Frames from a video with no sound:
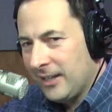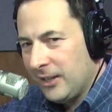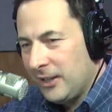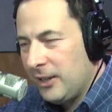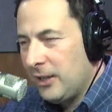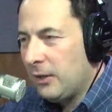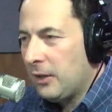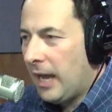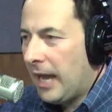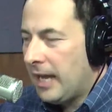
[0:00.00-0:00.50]

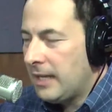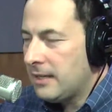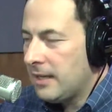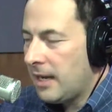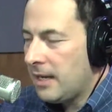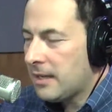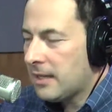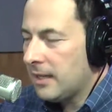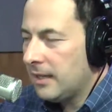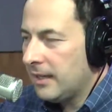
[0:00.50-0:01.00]

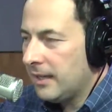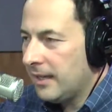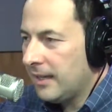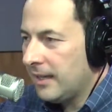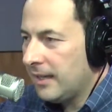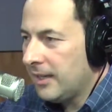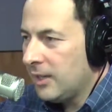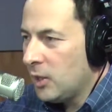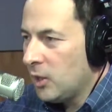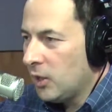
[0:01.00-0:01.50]
Nathan, you've
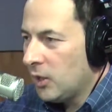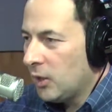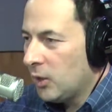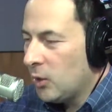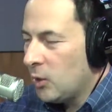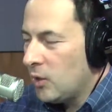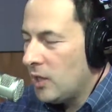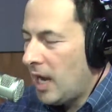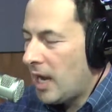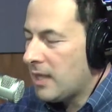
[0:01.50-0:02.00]
known him
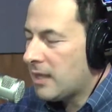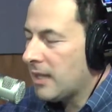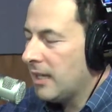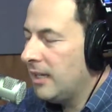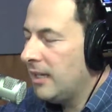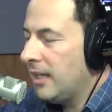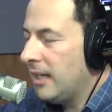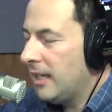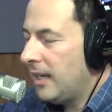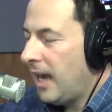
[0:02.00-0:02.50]
for
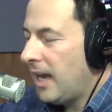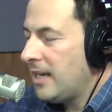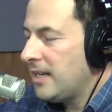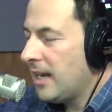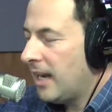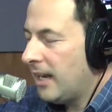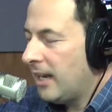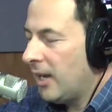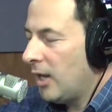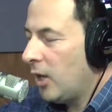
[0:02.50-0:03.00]
even
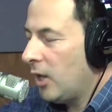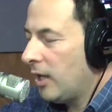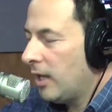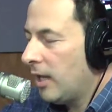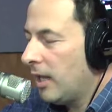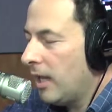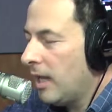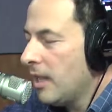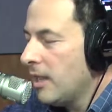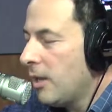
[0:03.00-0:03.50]
longer than I.
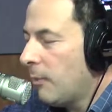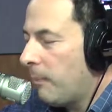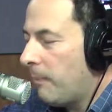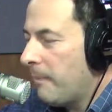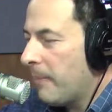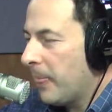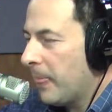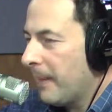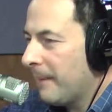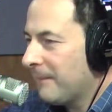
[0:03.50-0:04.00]
Well,
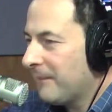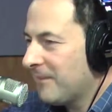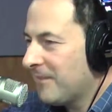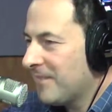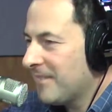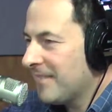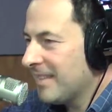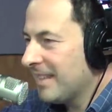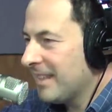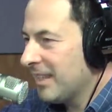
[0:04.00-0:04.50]
actually, no, but
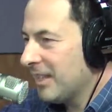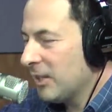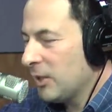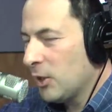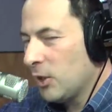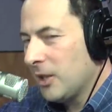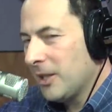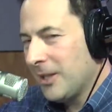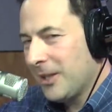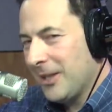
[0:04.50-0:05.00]

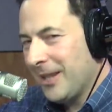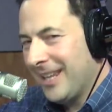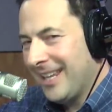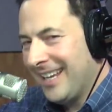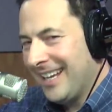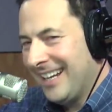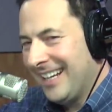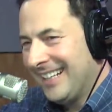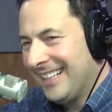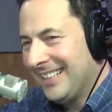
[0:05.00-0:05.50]
you've known him for a
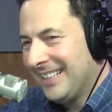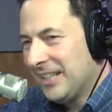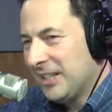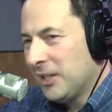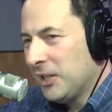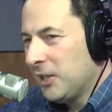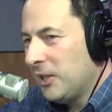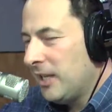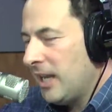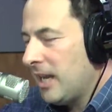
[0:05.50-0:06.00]
long
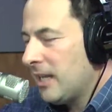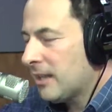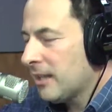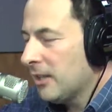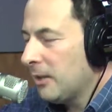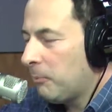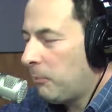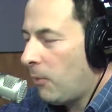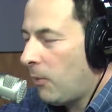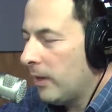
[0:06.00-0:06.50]
time. Nathan,
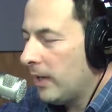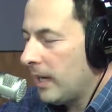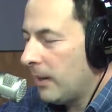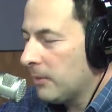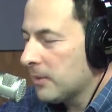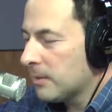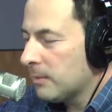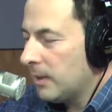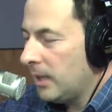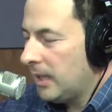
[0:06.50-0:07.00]
the point I
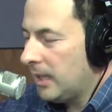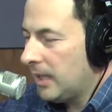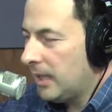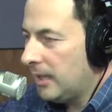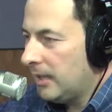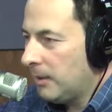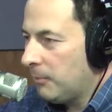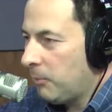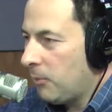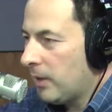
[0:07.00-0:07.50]
was
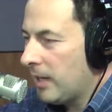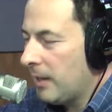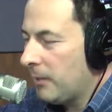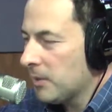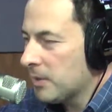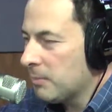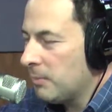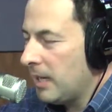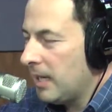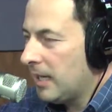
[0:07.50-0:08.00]

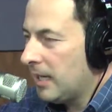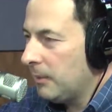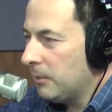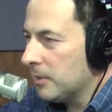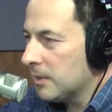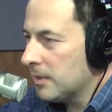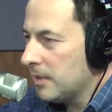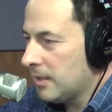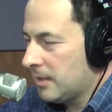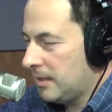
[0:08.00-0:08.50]
making
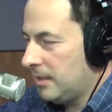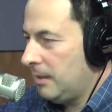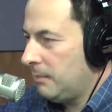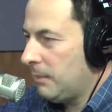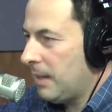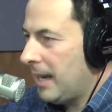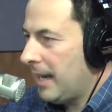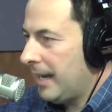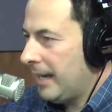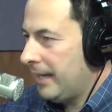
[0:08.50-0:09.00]
was this. See, in
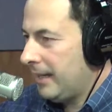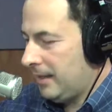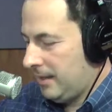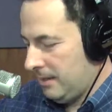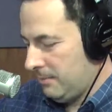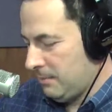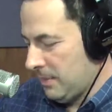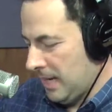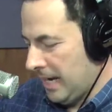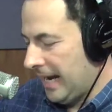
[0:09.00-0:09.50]

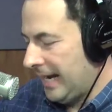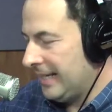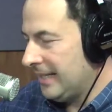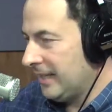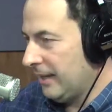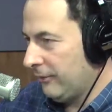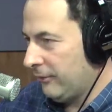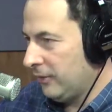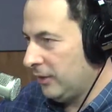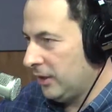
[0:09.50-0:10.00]
my
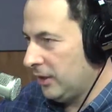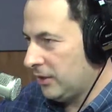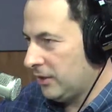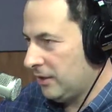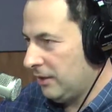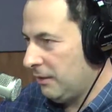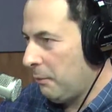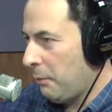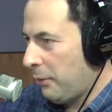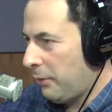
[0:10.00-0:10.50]

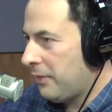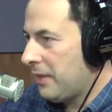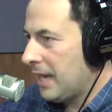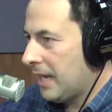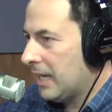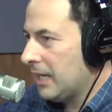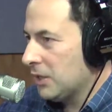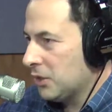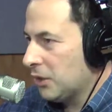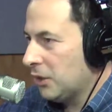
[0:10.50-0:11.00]
definition,
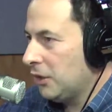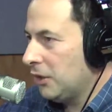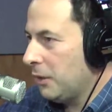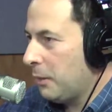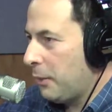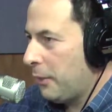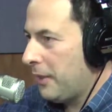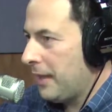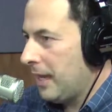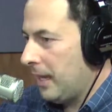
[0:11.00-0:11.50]
thick is a good
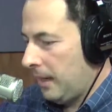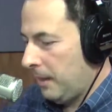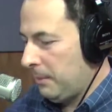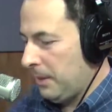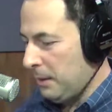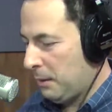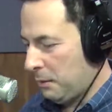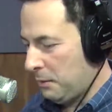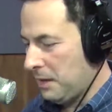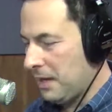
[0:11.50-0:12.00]
thing. I
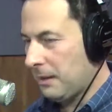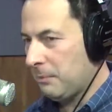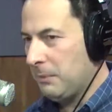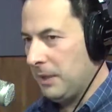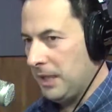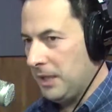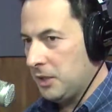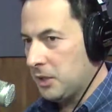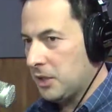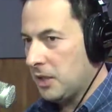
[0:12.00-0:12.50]
mean, thick
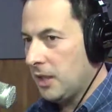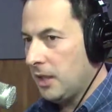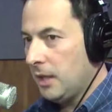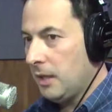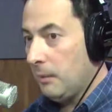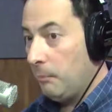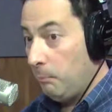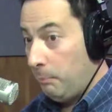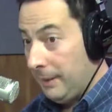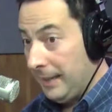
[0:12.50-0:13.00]
means
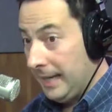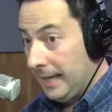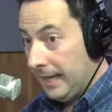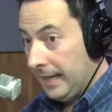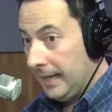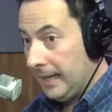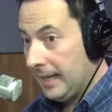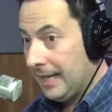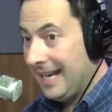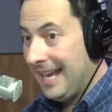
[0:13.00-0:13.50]

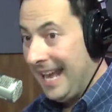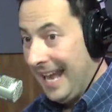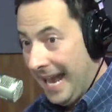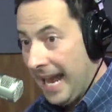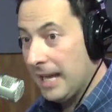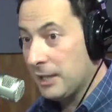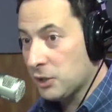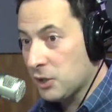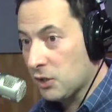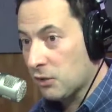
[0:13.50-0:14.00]
big
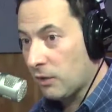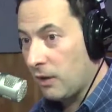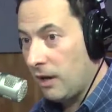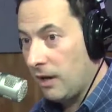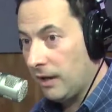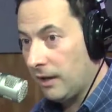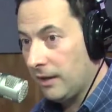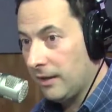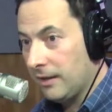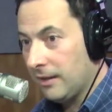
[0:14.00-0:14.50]
and
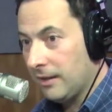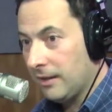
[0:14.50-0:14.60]
strong.